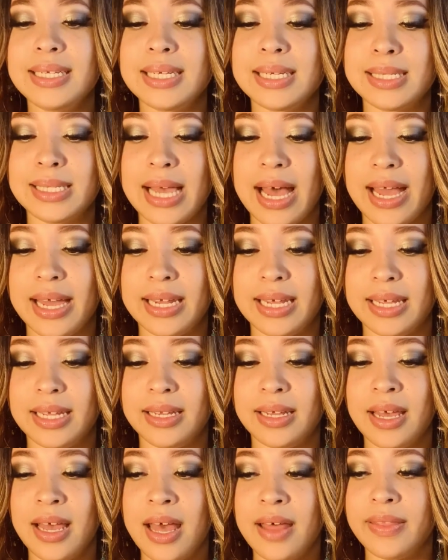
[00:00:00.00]

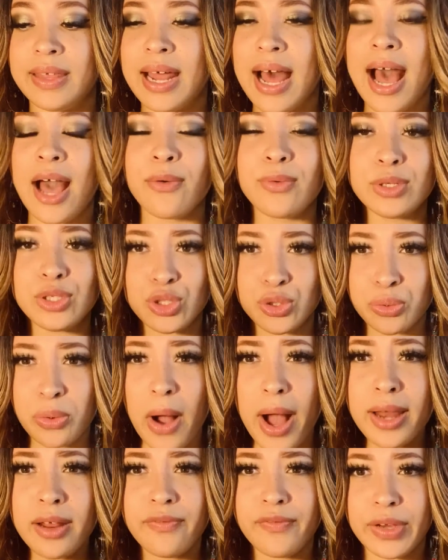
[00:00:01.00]
decided that I would
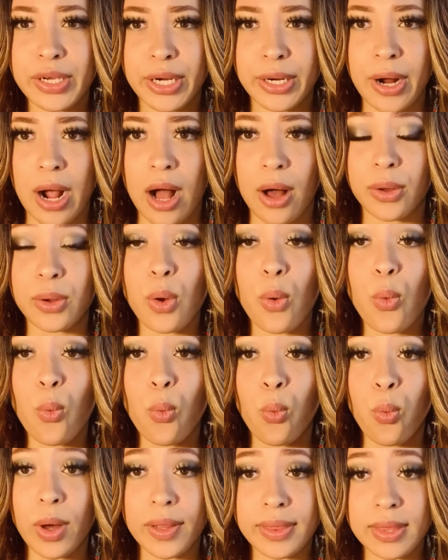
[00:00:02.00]
try to figure out
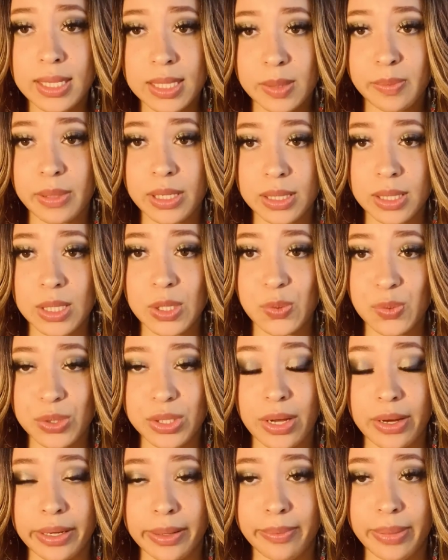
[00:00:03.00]
what this business was
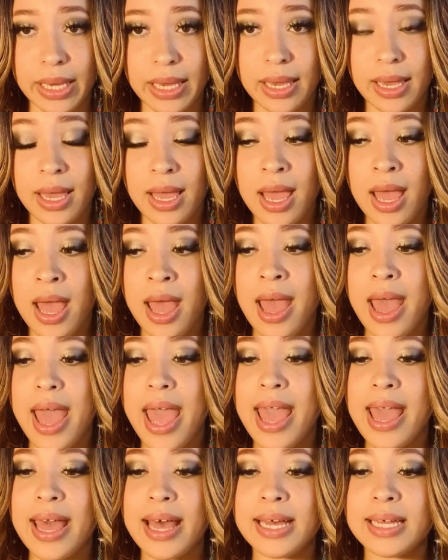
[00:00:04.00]
going to be.
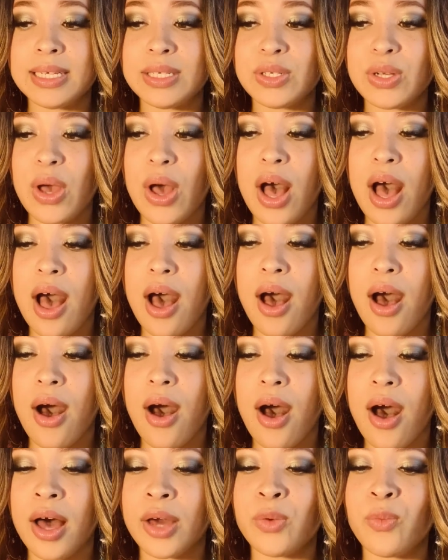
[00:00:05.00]
And
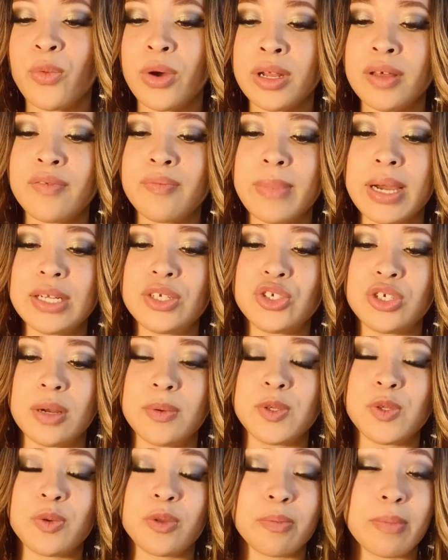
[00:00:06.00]
on one of my
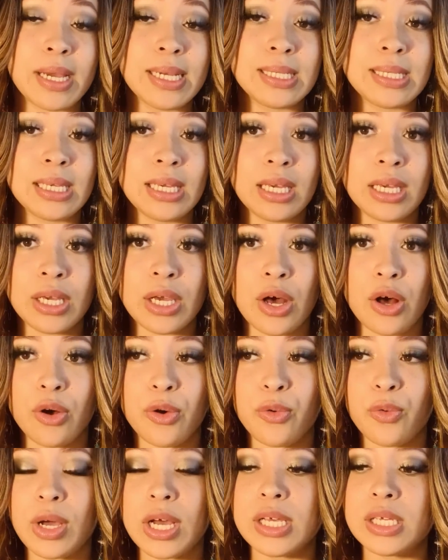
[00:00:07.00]
trips with my
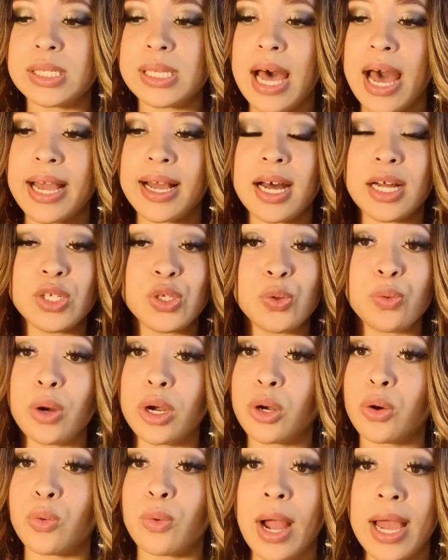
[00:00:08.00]
CEO, because I got to
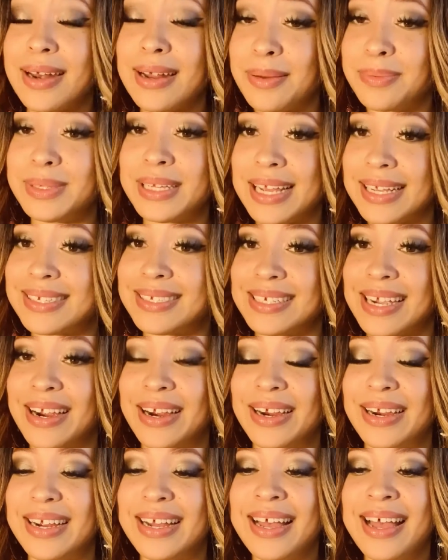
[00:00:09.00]
work right up next to
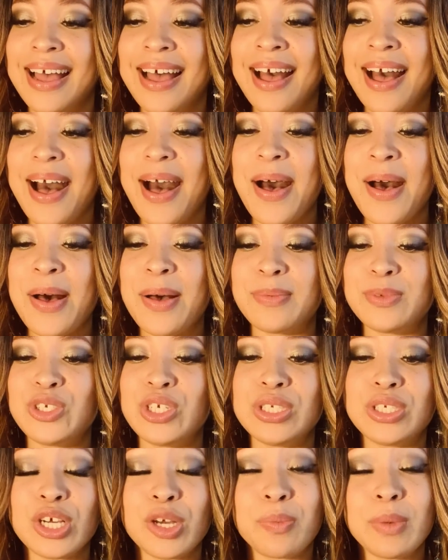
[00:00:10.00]
her,
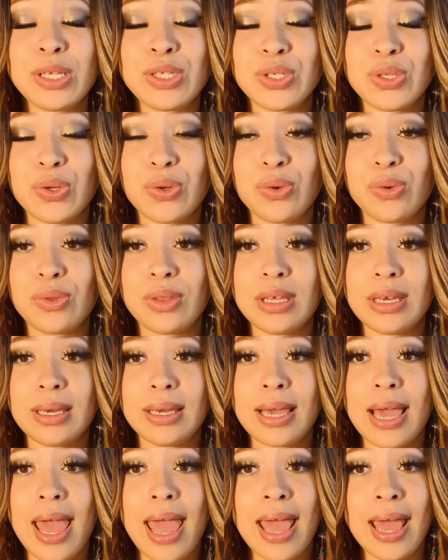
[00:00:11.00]
she took me to
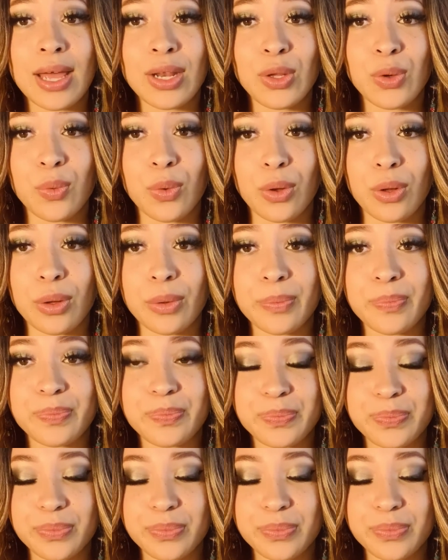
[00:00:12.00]
the annual